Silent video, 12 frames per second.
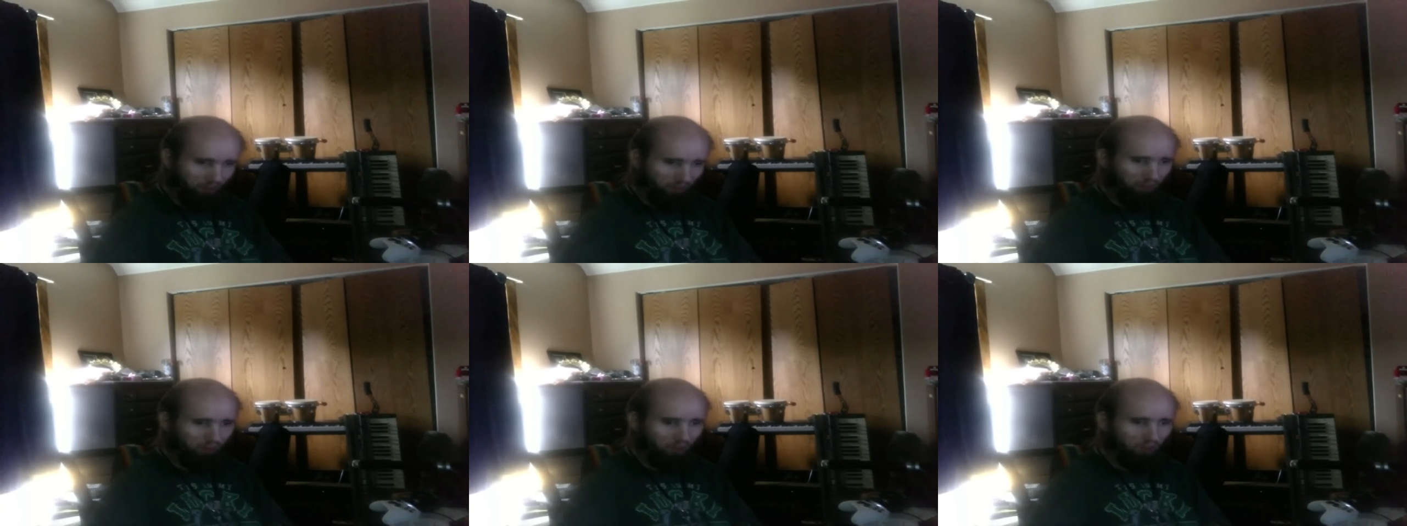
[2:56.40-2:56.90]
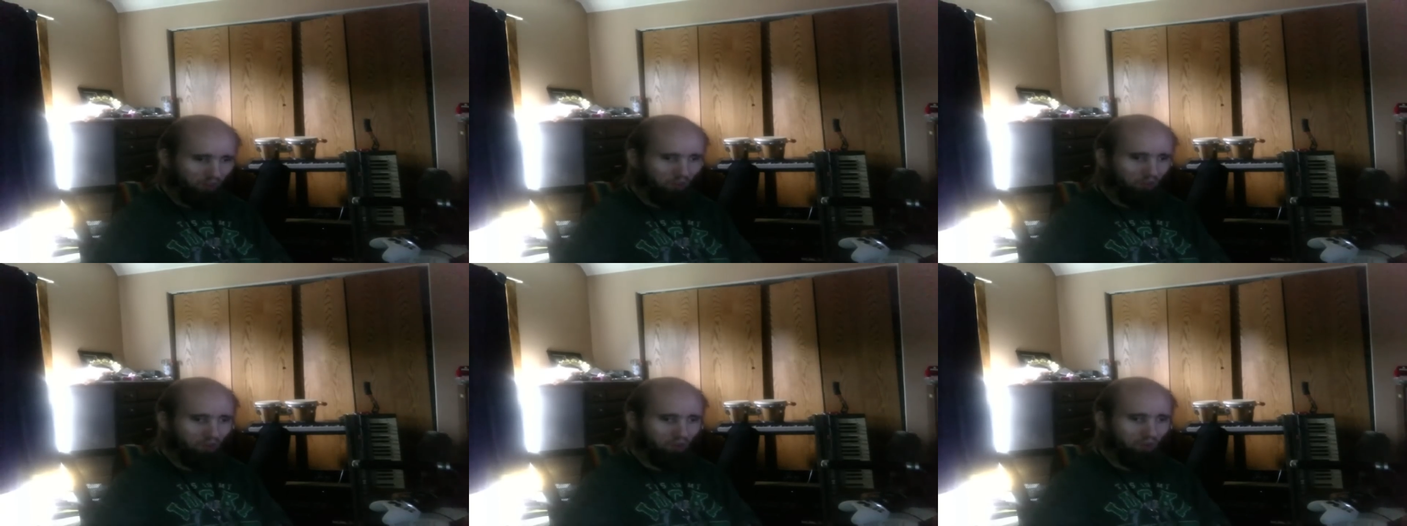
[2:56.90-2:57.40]

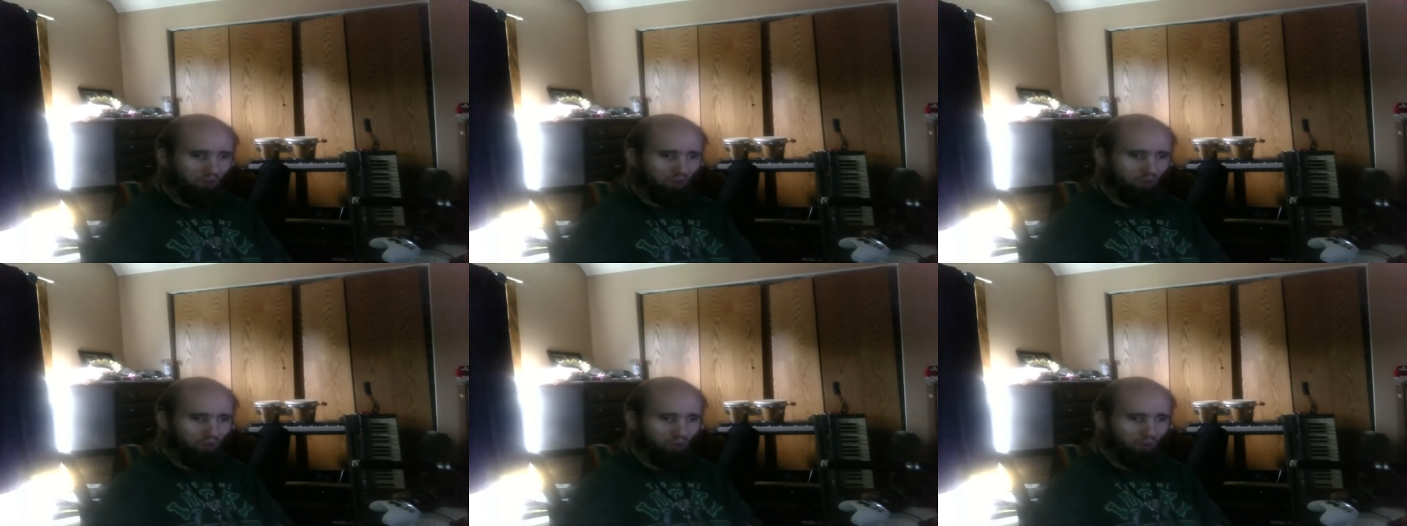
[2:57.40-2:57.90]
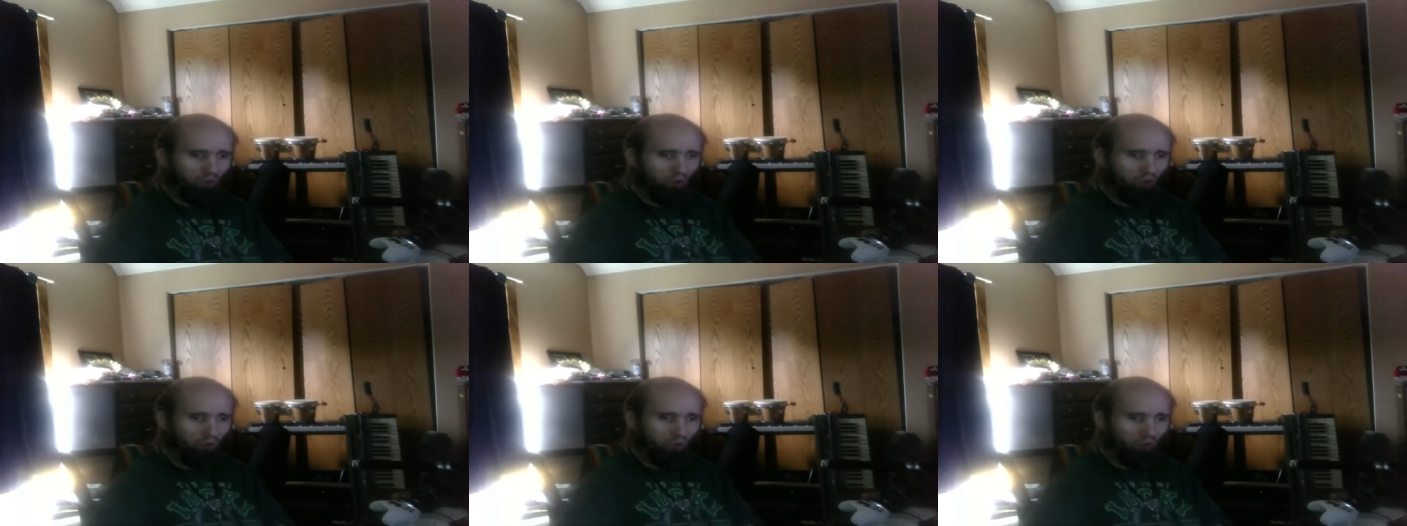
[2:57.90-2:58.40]

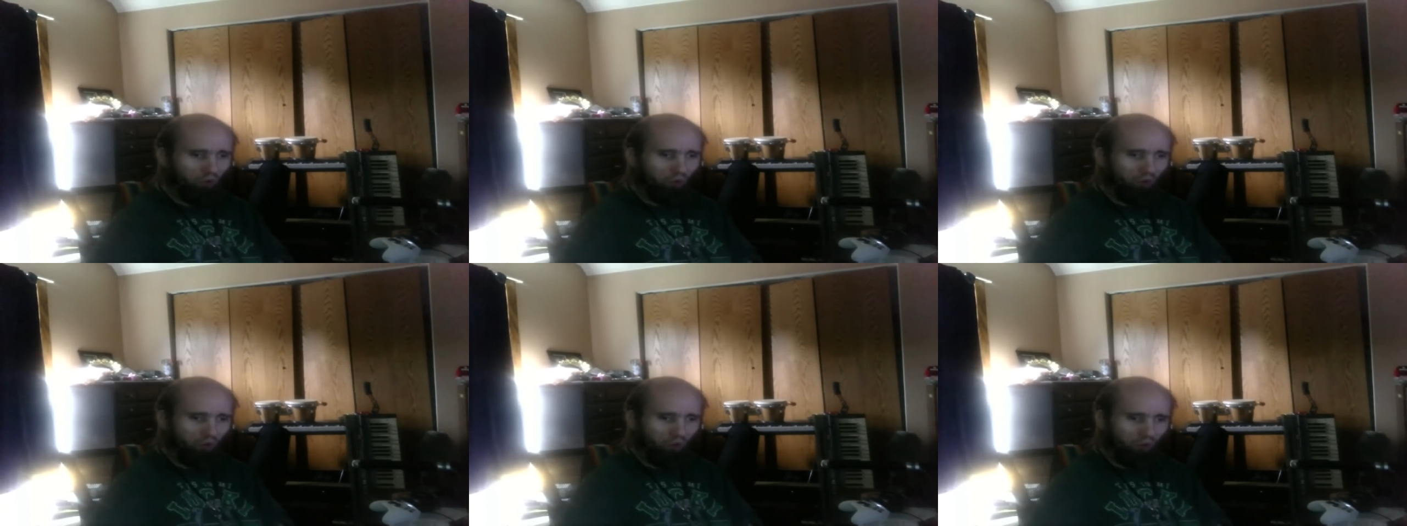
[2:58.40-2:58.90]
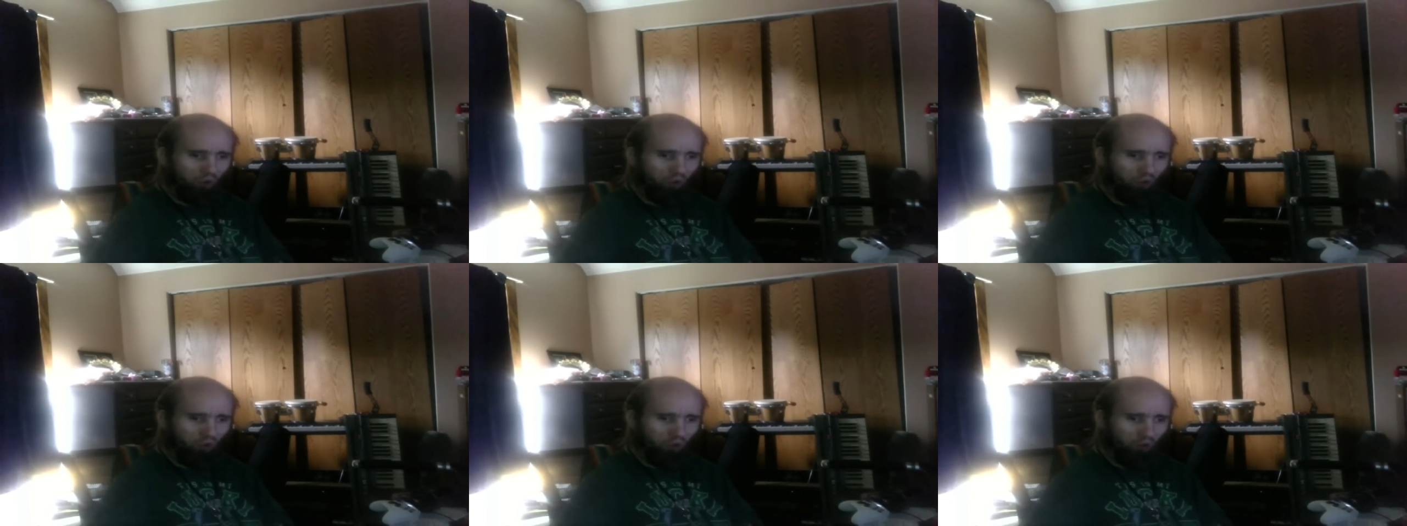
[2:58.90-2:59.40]

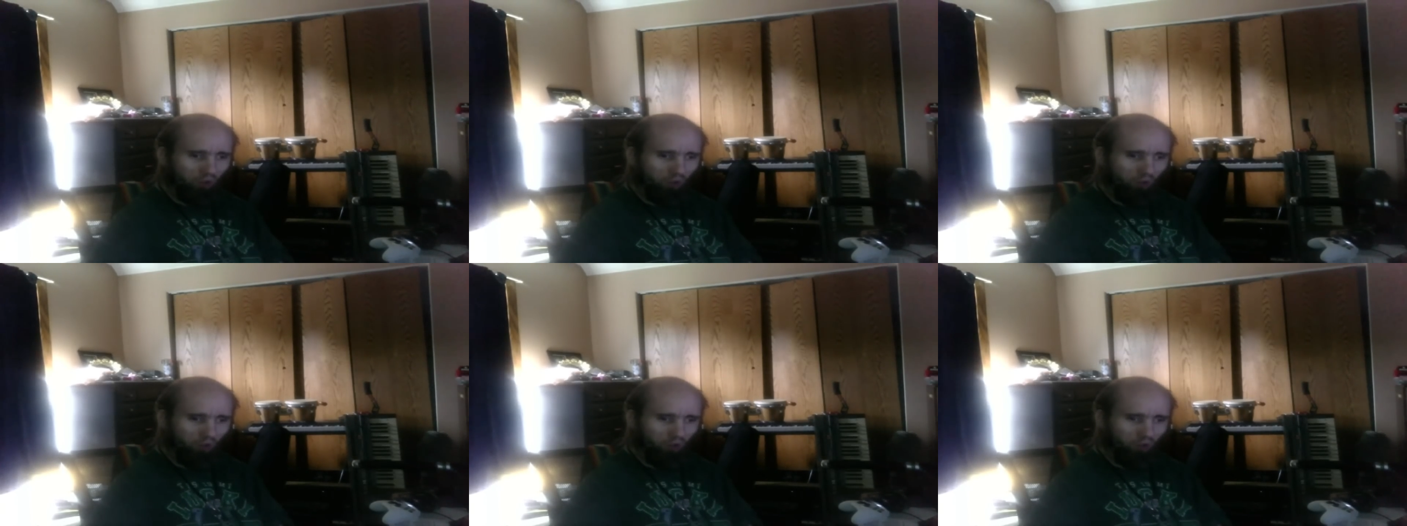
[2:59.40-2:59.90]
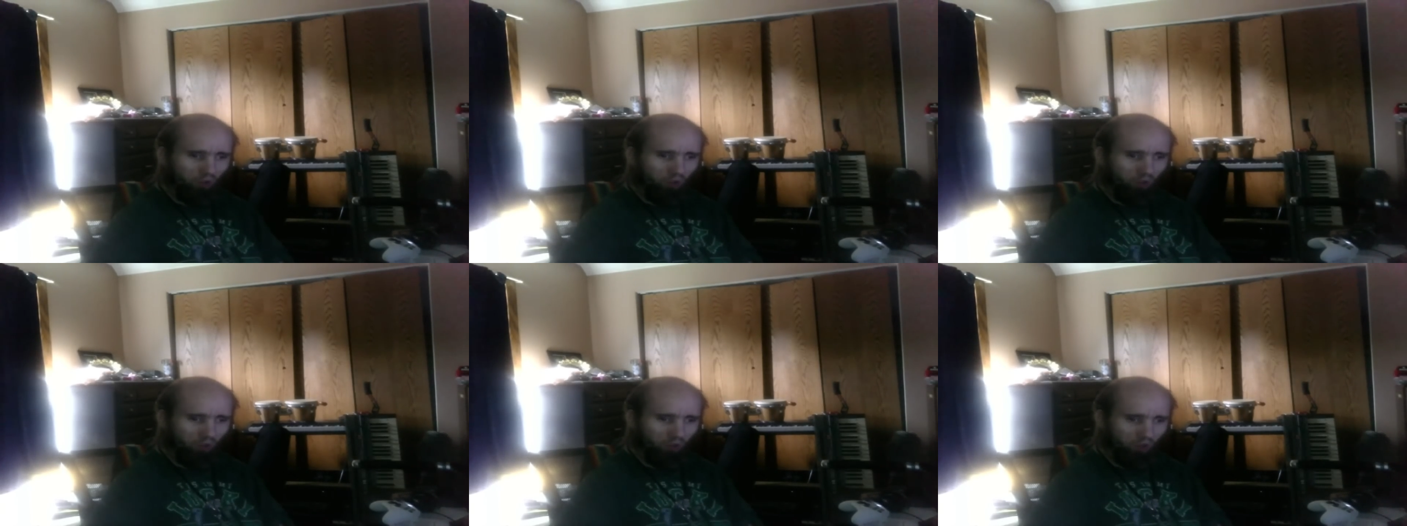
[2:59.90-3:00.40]

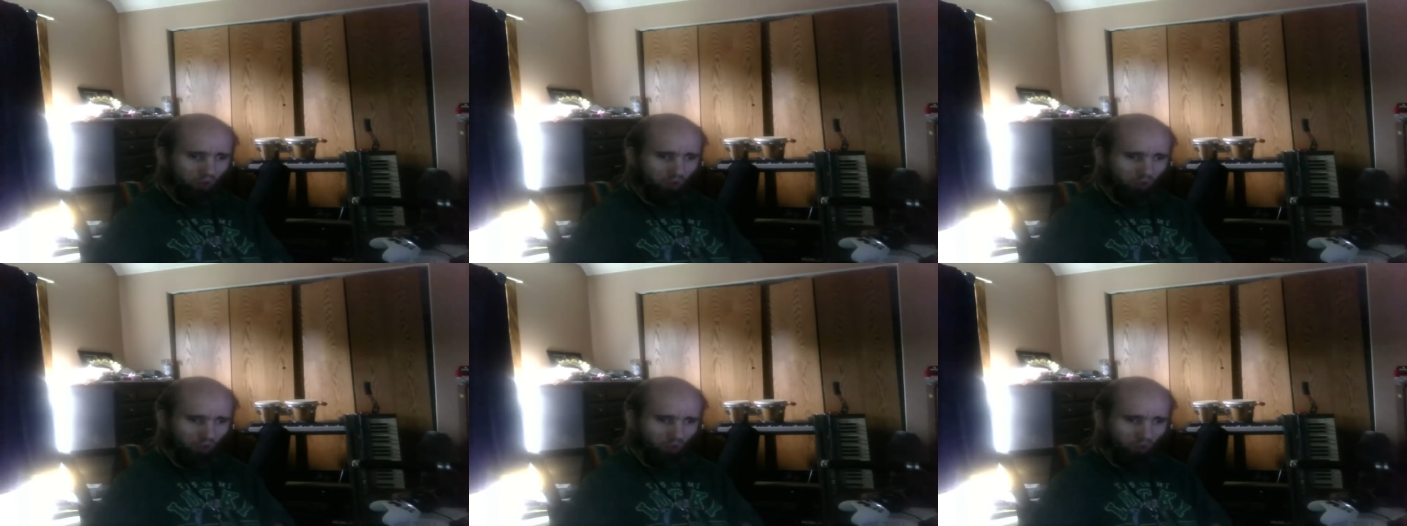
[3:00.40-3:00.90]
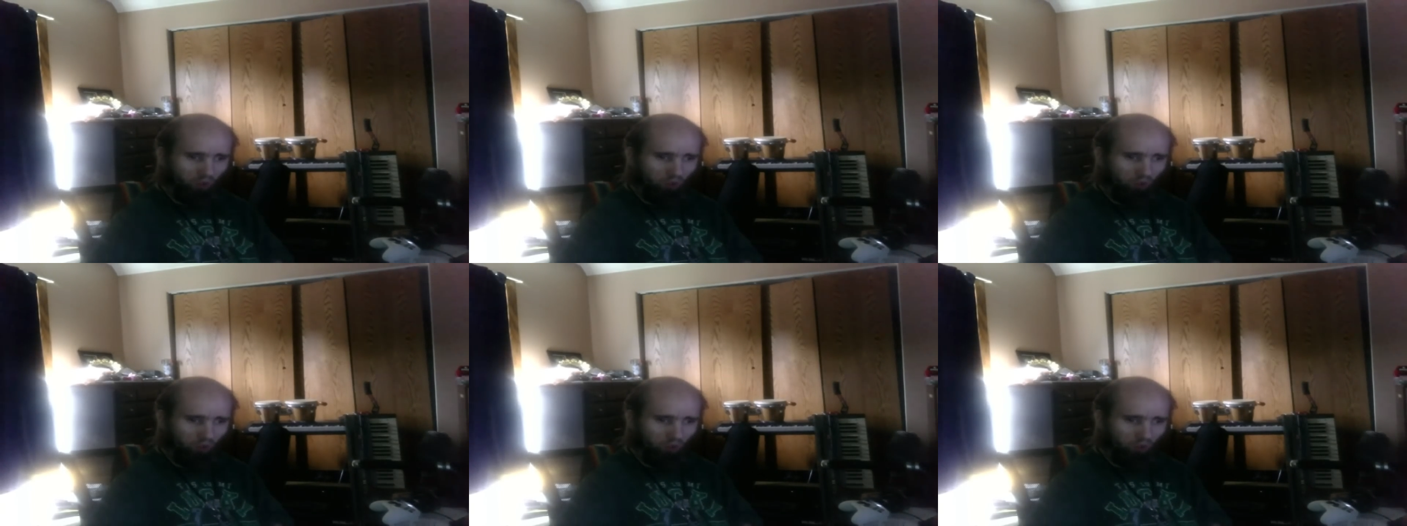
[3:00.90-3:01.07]
(silence)